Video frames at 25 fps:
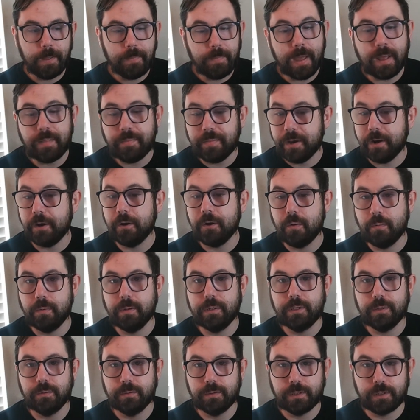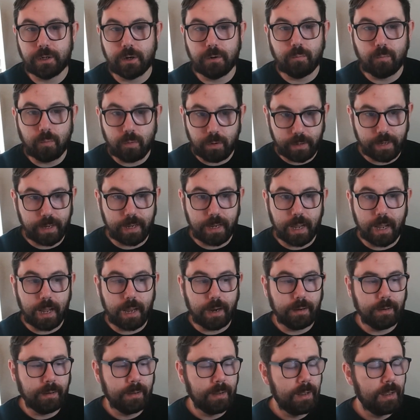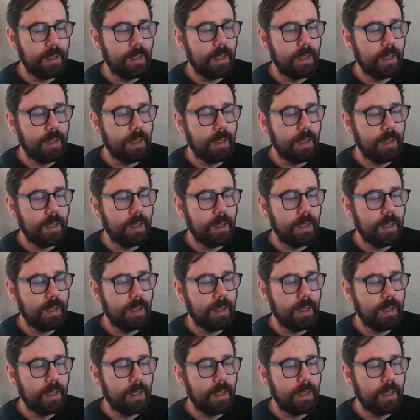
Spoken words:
that they're going to start working on?